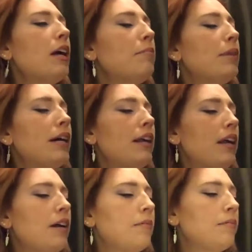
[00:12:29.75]
But,
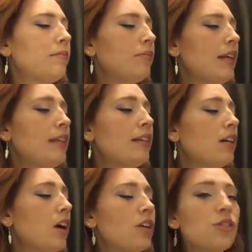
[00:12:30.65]
and
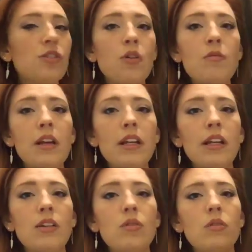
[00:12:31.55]
there are so
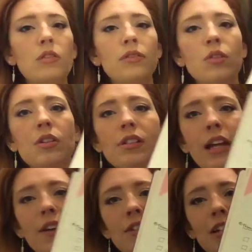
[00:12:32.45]
many cool, of course I
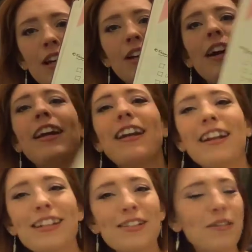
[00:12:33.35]
have to decorate
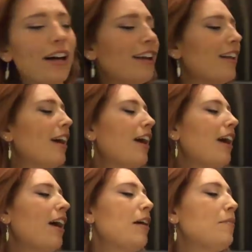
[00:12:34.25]
it as well,
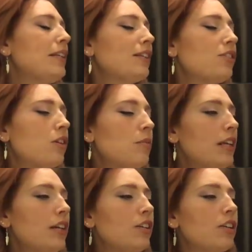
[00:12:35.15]
but there are so
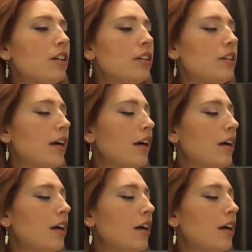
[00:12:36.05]
many good